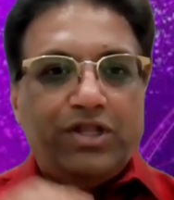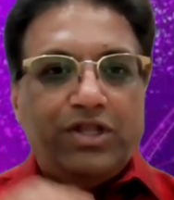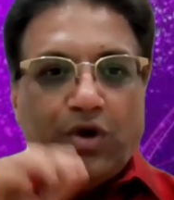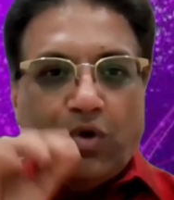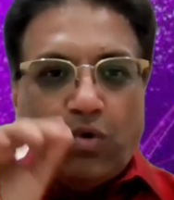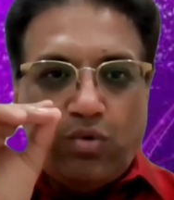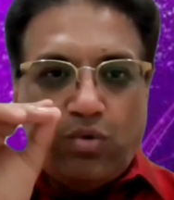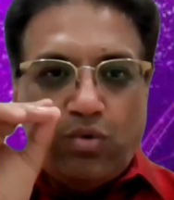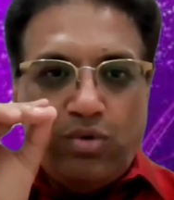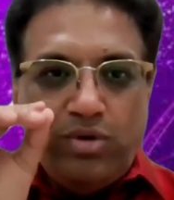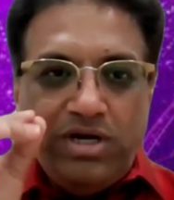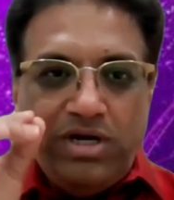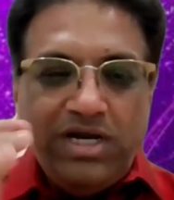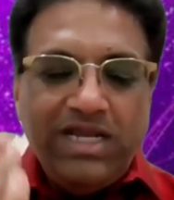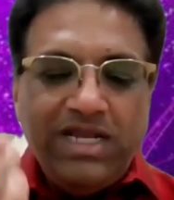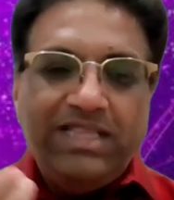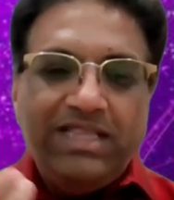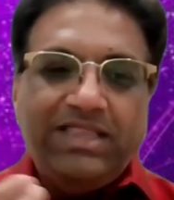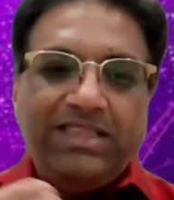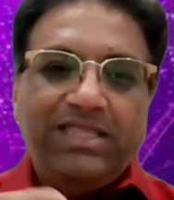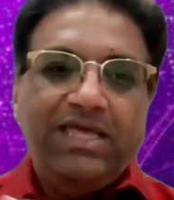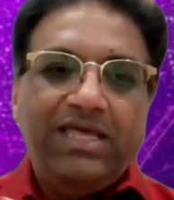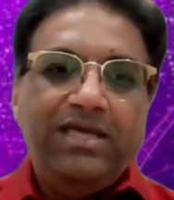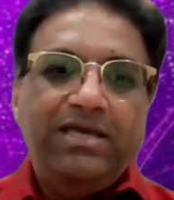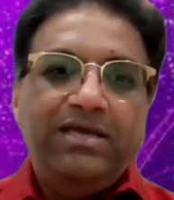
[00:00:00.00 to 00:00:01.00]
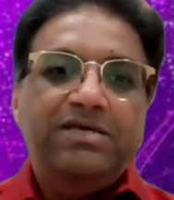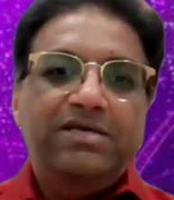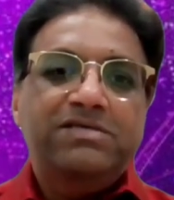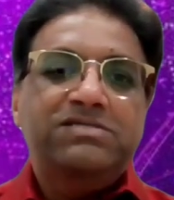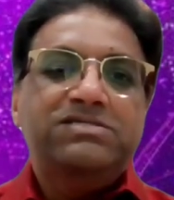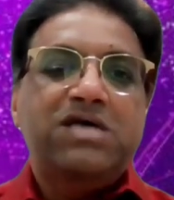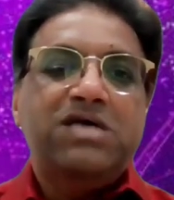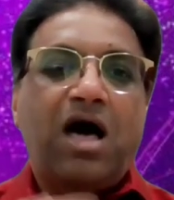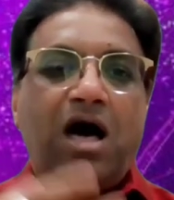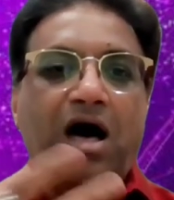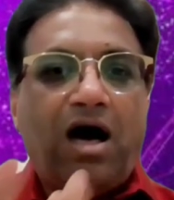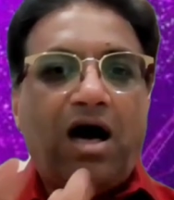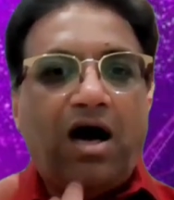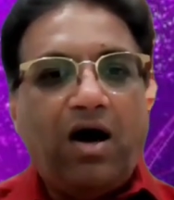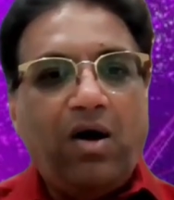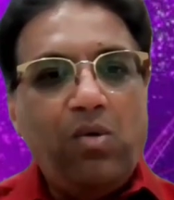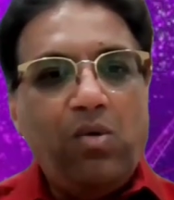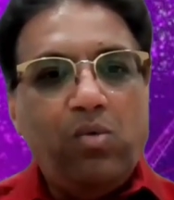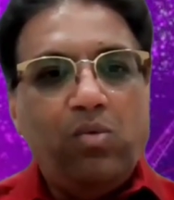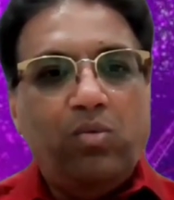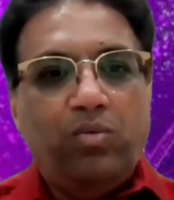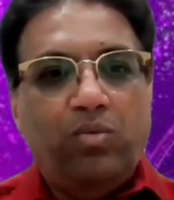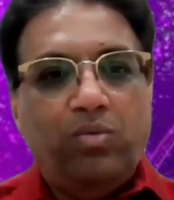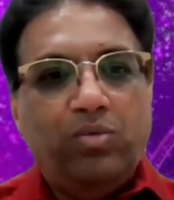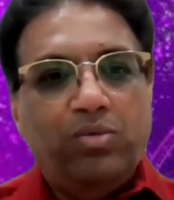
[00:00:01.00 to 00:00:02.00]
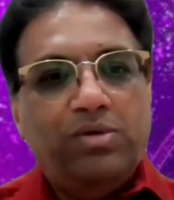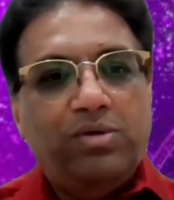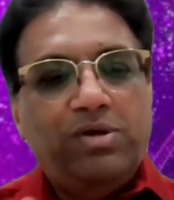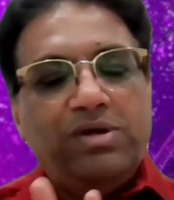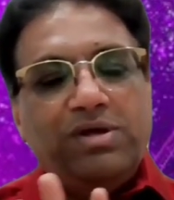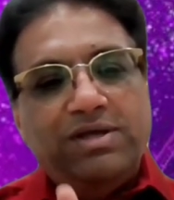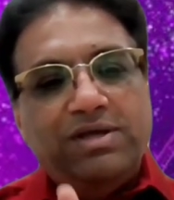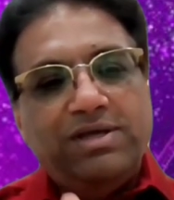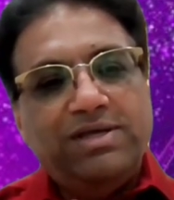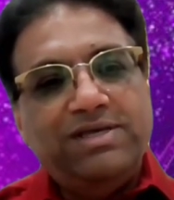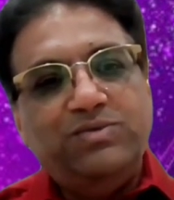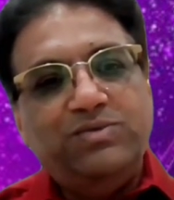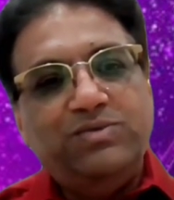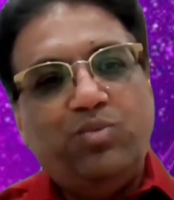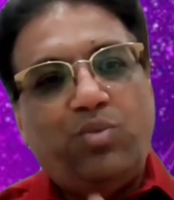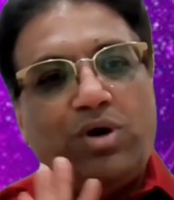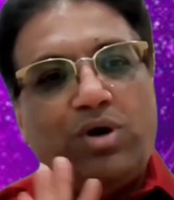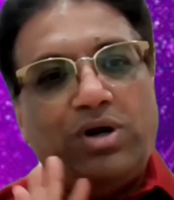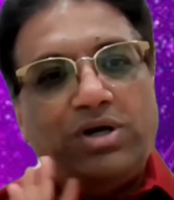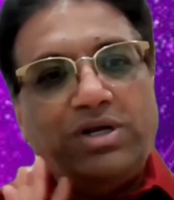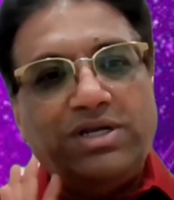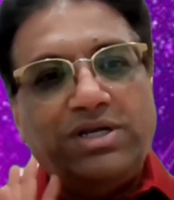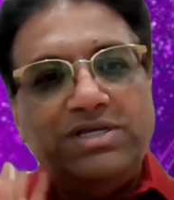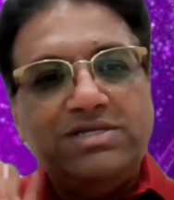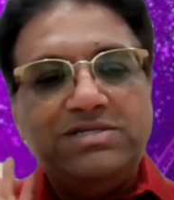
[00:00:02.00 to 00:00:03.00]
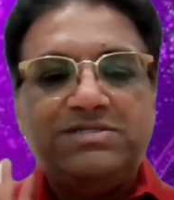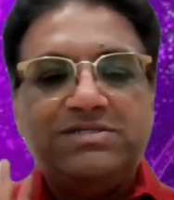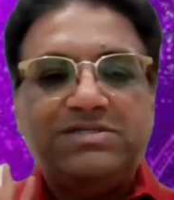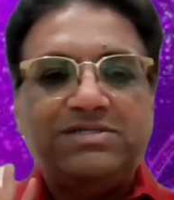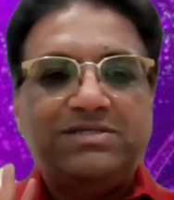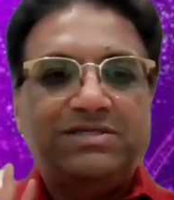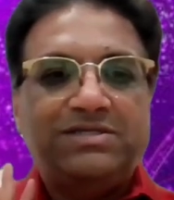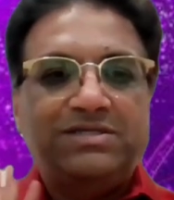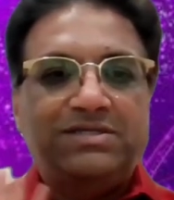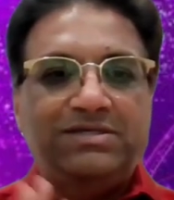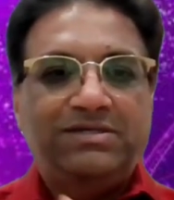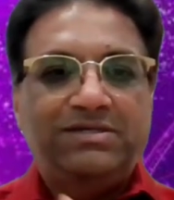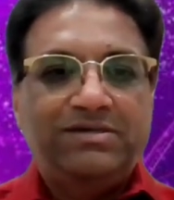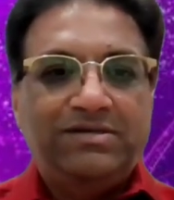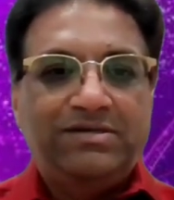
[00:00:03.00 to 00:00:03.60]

The only thing is how is what is,